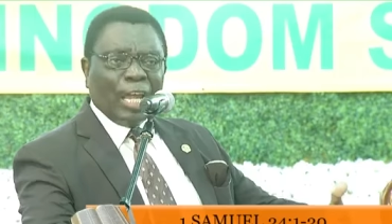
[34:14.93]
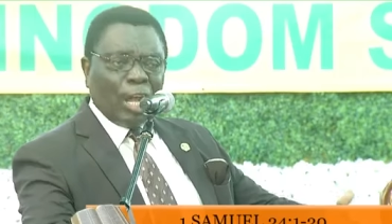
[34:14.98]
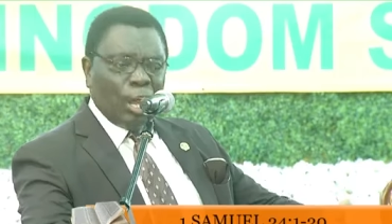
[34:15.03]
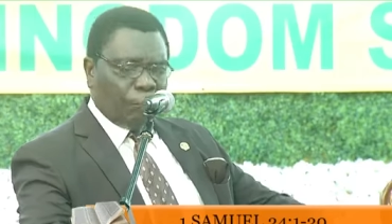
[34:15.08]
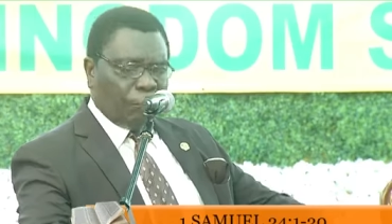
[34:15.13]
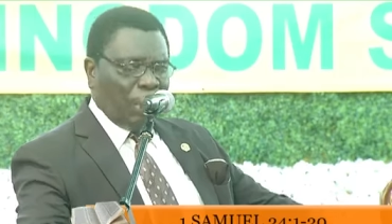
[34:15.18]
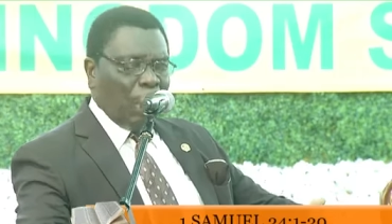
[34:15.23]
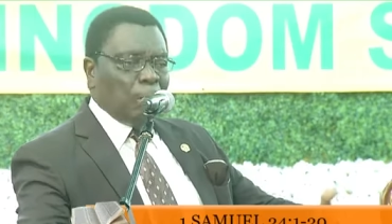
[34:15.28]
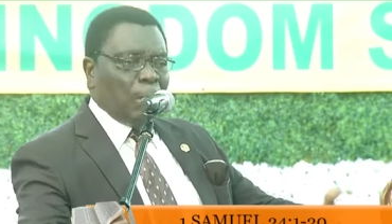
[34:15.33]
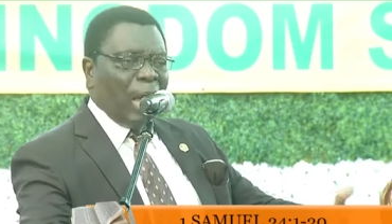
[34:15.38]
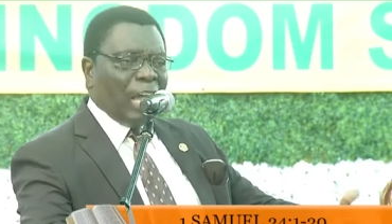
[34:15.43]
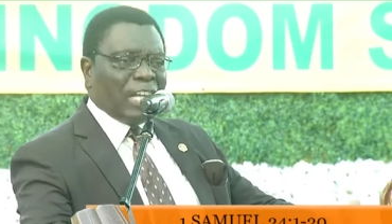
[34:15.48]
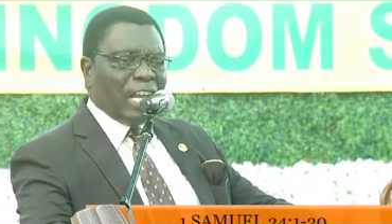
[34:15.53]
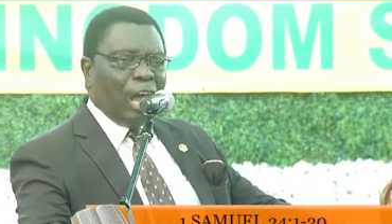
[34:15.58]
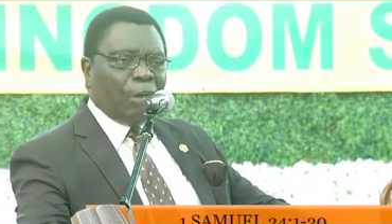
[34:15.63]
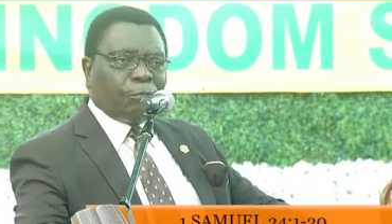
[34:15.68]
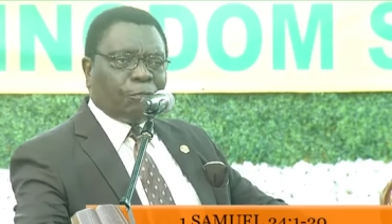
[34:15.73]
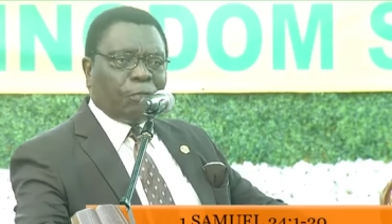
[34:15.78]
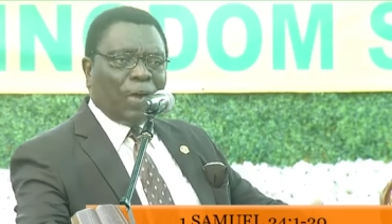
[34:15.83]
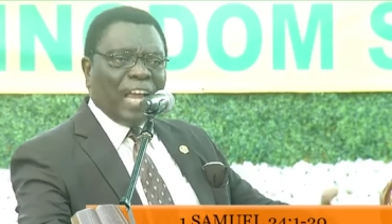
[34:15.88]
If a man
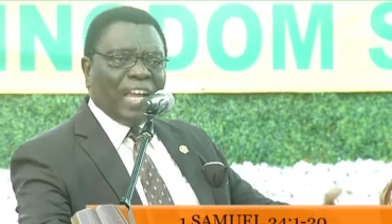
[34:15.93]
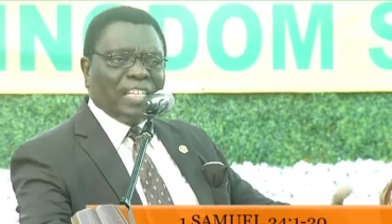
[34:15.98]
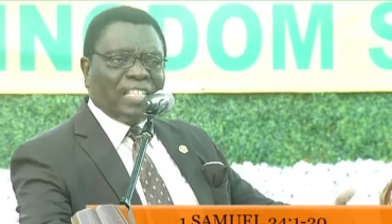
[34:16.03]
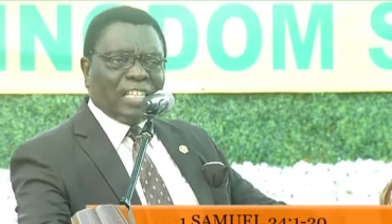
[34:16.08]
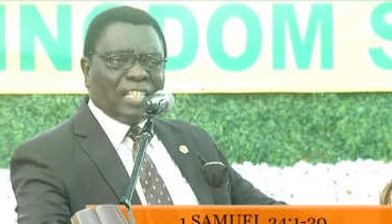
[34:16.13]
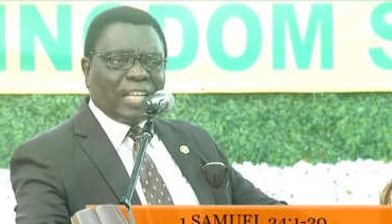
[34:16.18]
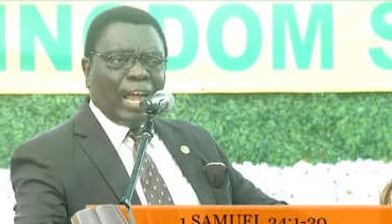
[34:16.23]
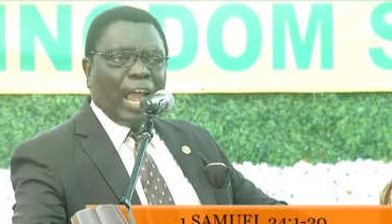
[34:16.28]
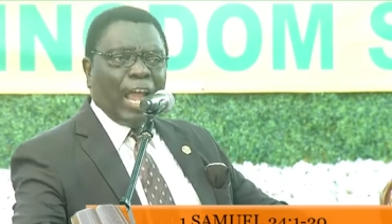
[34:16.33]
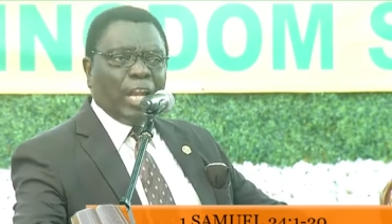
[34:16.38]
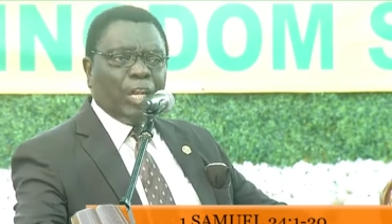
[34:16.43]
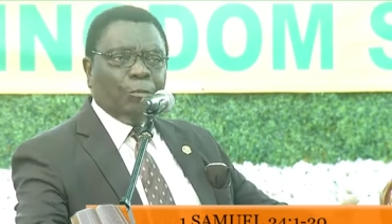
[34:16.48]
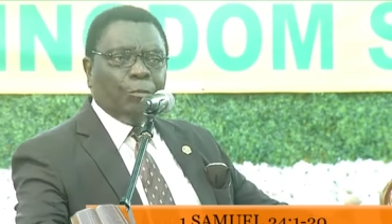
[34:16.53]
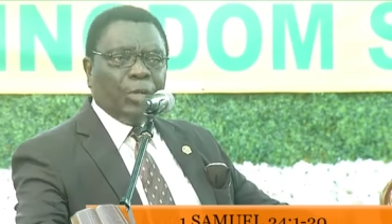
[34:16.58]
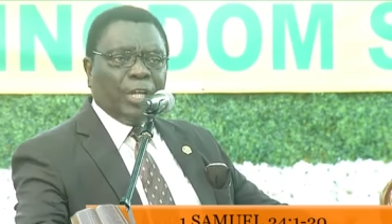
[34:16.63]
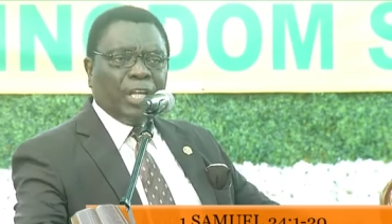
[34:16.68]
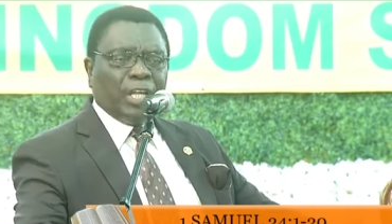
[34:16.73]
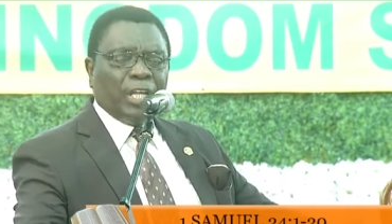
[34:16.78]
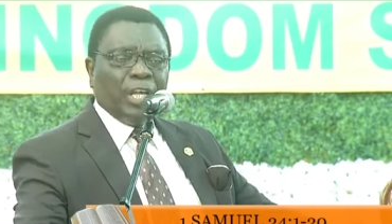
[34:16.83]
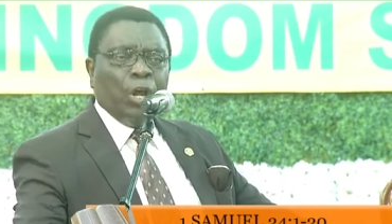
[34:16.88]
now finds his
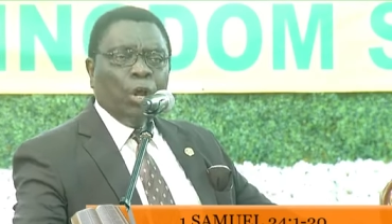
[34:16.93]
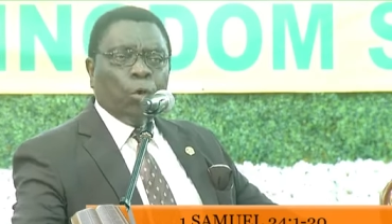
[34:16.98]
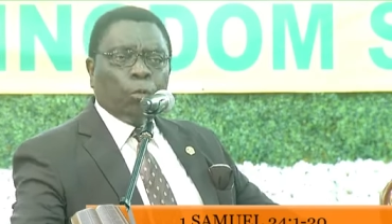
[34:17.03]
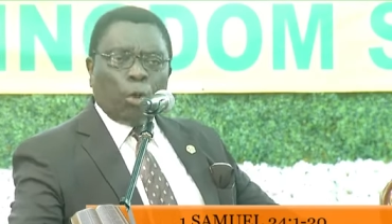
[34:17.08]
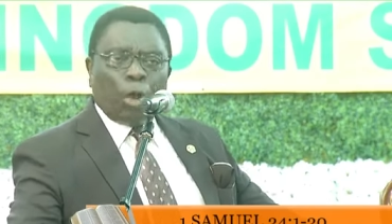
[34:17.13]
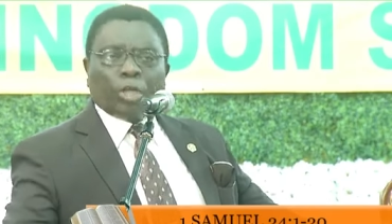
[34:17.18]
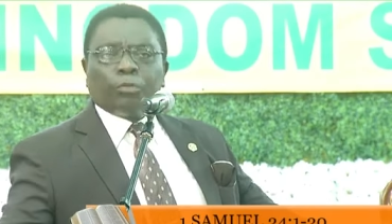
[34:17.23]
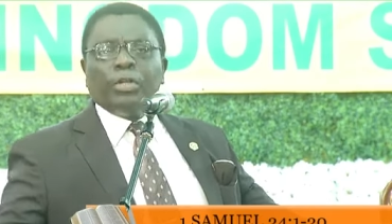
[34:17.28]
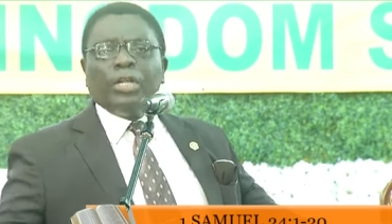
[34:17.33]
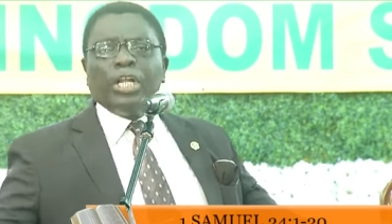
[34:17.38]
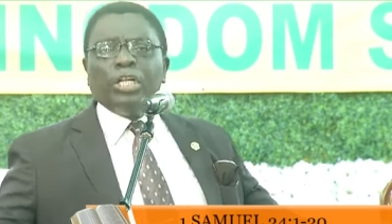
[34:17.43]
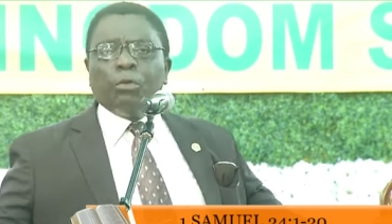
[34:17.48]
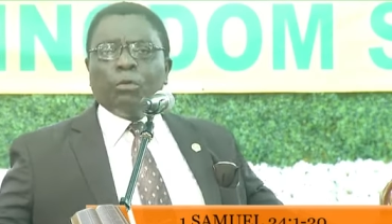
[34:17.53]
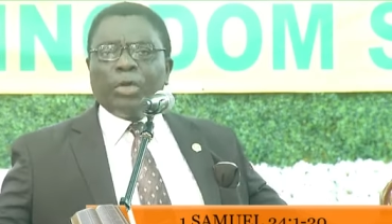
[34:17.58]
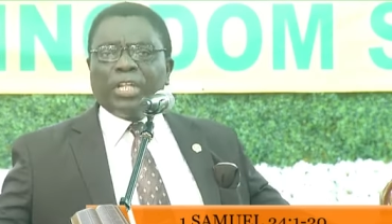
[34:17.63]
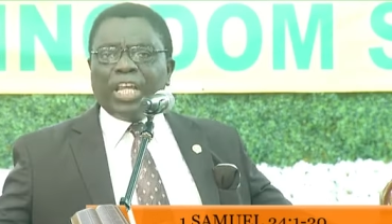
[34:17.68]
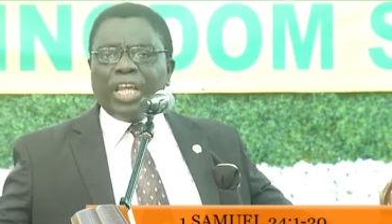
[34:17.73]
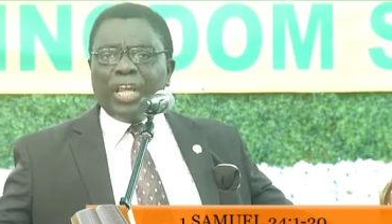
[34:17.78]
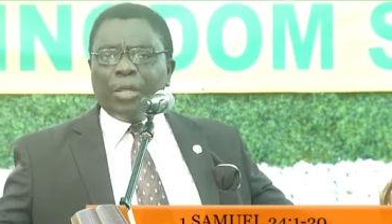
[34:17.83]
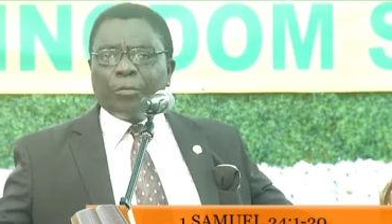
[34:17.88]
enemy, what will he do
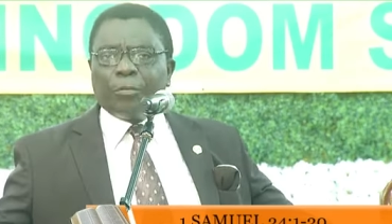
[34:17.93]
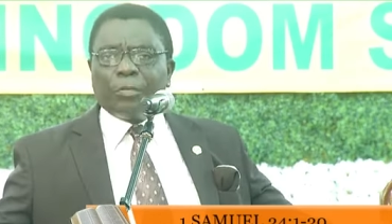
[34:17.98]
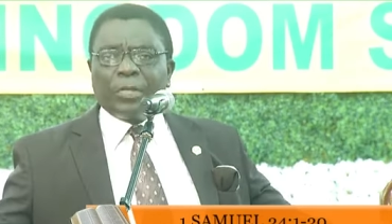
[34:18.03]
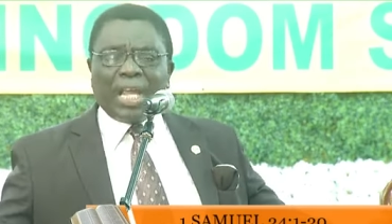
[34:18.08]
with him?